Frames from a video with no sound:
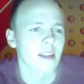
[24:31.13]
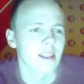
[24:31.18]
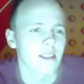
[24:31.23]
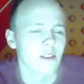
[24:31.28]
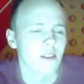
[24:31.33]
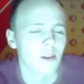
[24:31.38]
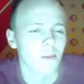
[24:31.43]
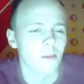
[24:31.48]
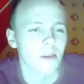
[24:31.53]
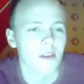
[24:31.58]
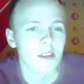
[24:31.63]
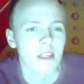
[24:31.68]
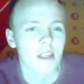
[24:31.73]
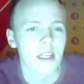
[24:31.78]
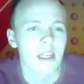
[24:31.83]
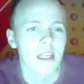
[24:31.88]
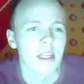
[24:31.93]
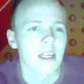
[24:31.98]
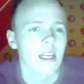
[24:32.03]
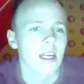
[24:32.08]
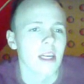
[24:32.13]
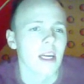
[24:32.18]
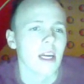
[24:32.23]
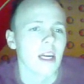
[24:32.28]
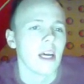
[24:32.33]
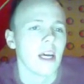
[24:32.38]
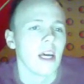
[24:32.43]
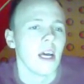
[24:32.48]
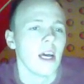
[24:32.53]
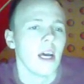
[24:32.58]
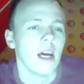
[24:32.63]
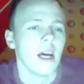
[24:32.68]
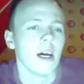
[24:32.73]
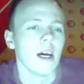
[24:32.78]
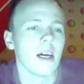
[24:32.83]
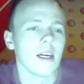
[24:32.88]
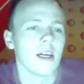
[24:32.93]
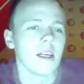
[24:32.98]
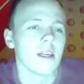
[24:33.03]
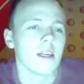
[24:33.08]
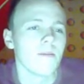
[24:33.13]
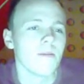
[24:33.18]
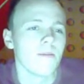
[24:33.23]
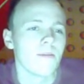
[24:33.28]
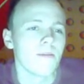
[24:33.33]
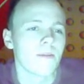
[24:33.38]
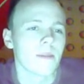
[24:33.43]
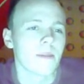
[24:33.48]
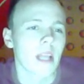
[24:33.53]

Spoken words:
get Skull Band.